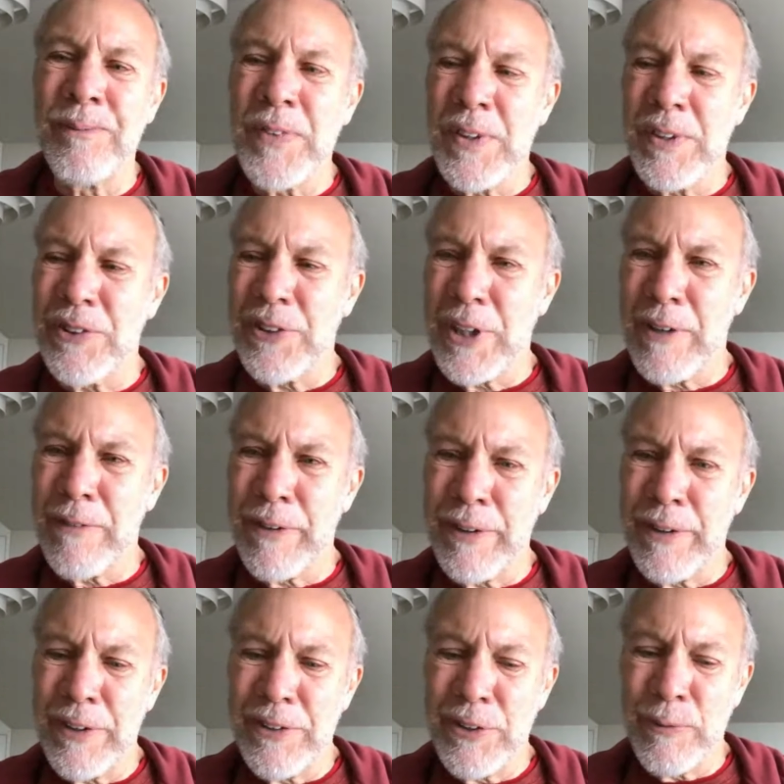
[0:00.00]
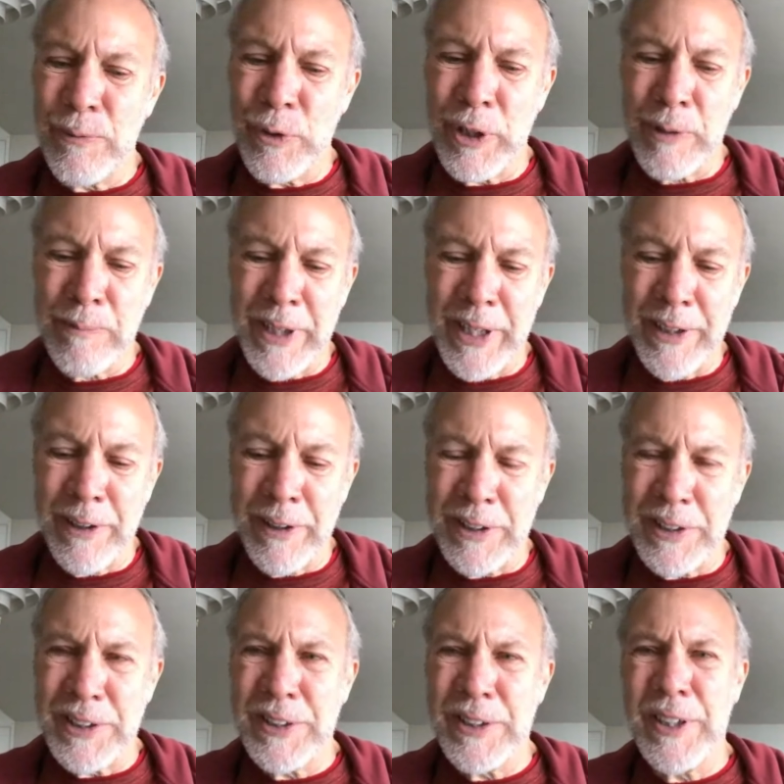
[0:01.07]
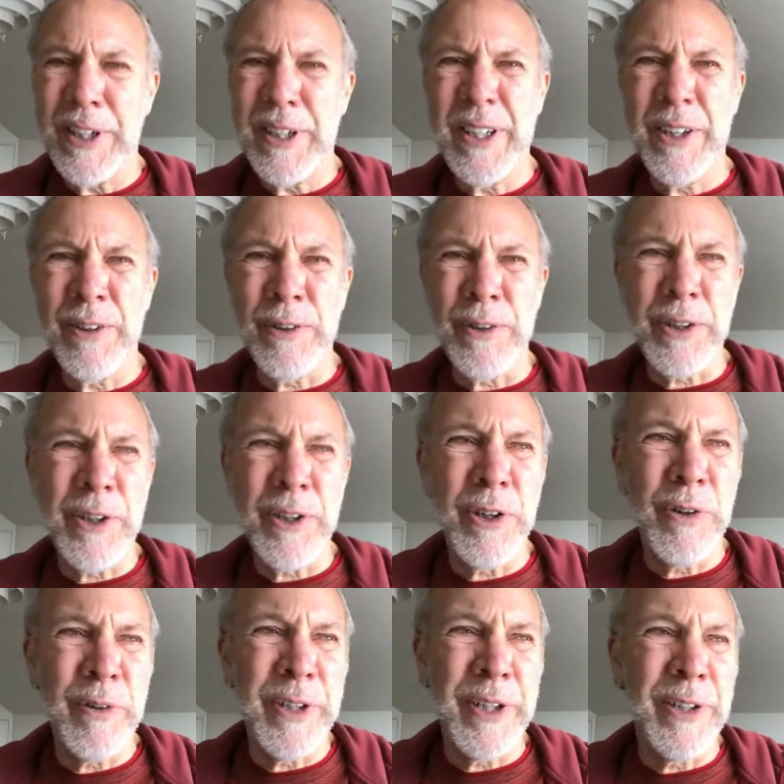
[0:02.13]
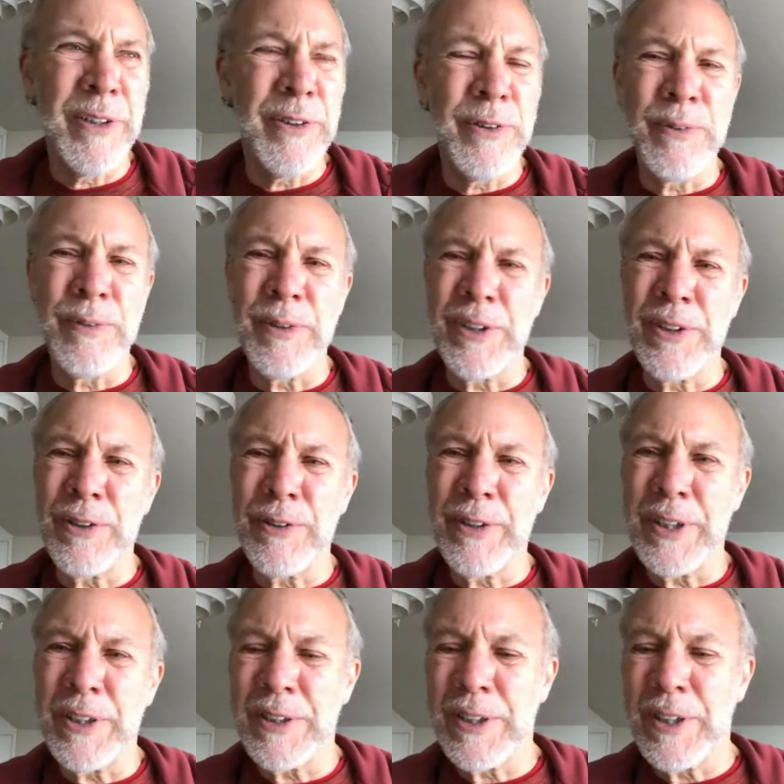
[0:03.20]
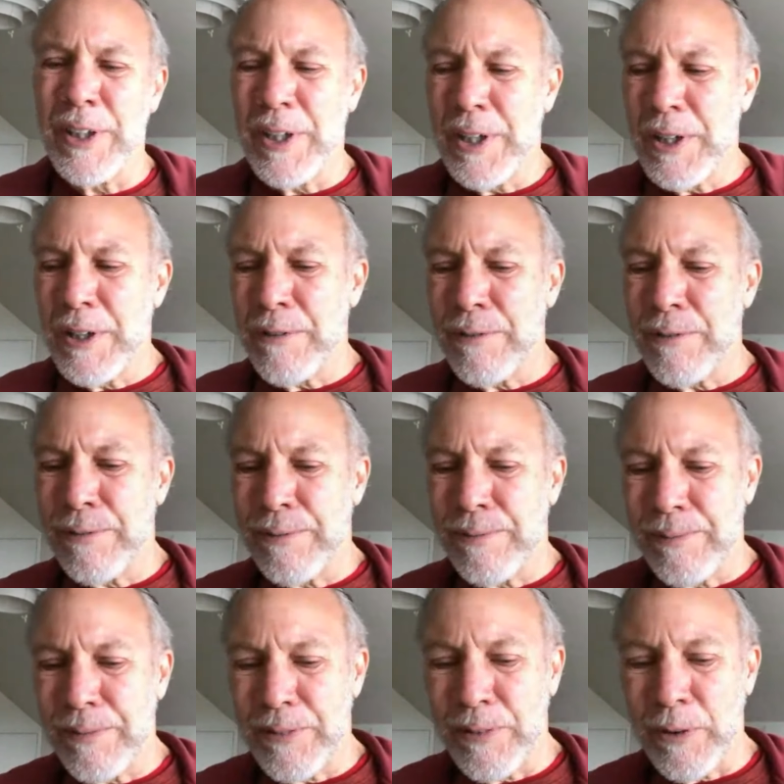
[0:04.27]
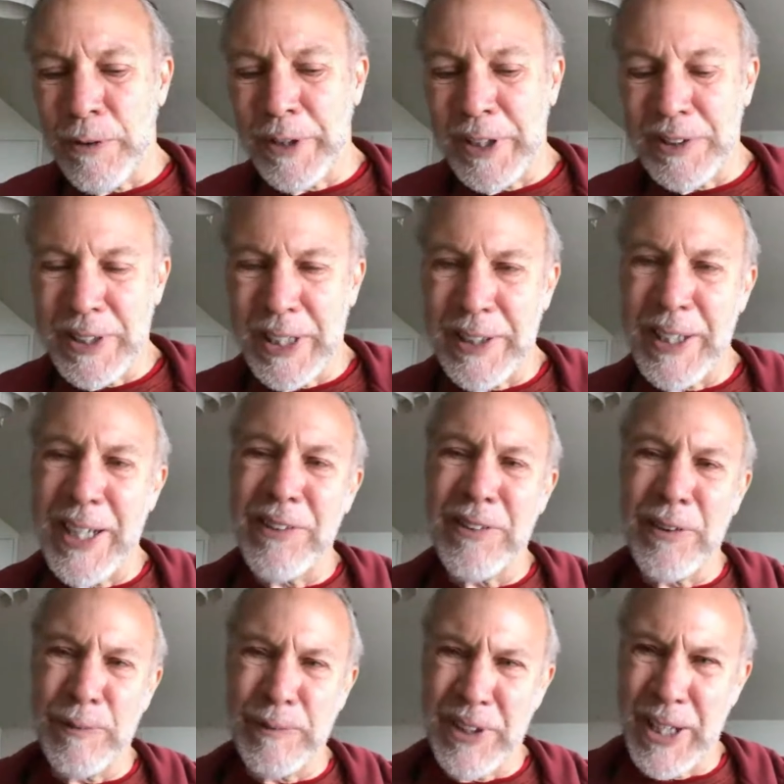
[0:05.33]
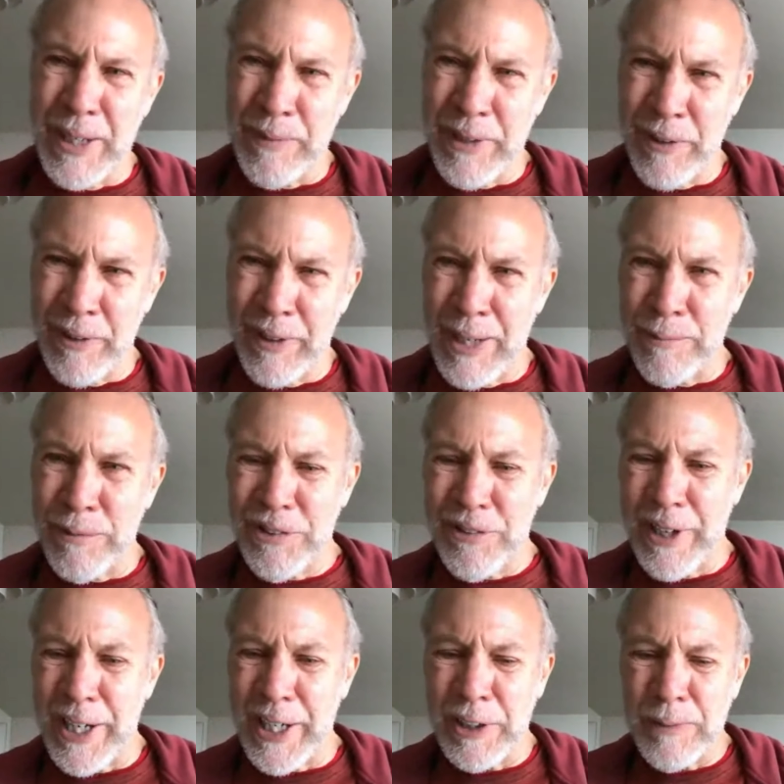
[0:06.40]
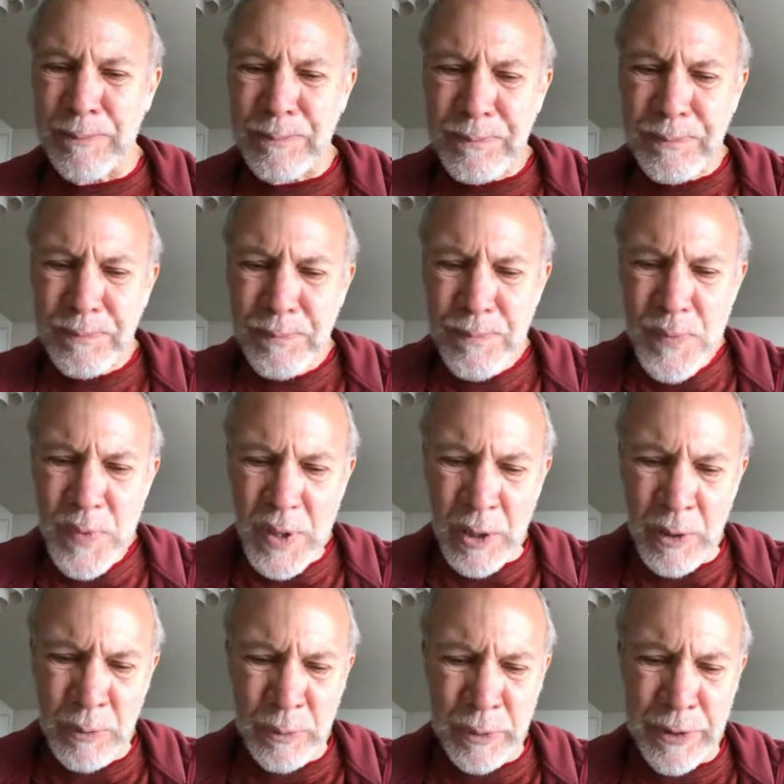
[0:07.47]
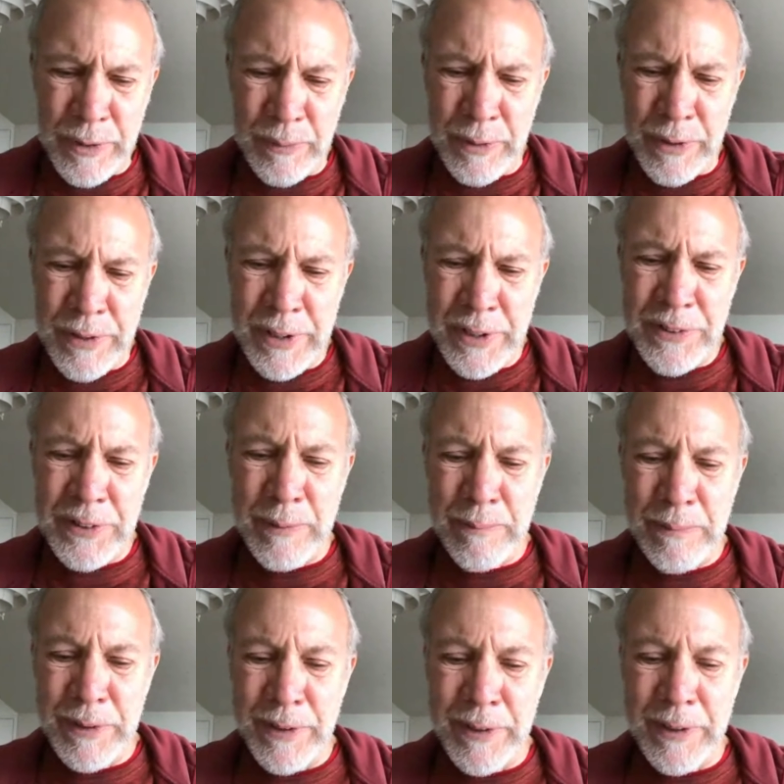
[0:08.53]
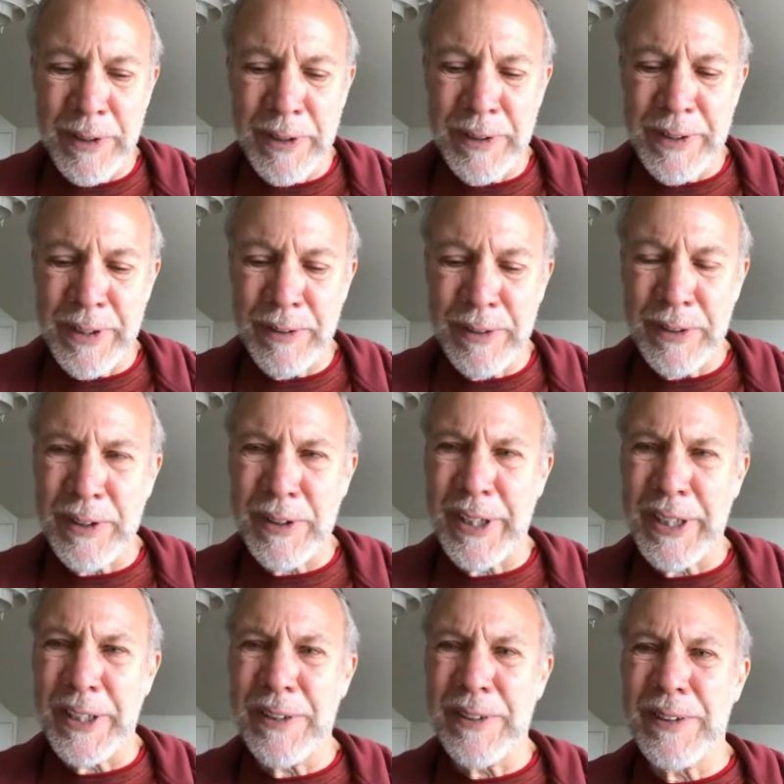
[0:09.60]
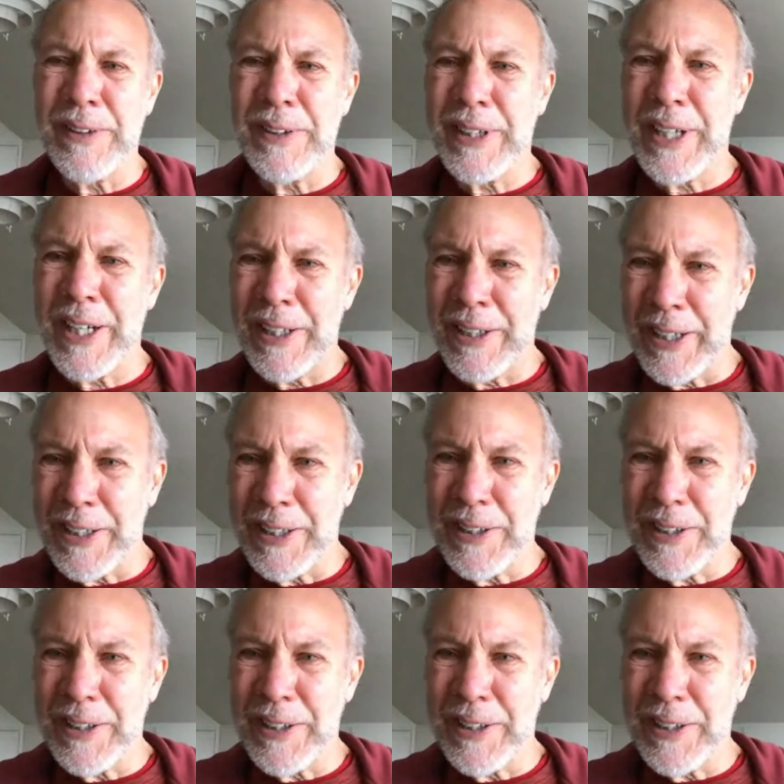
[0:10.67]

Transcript: discovered some work by an artist, Harold Cohen, who would do these drawings. At that time, they were abstract with his computer that looked like kind of like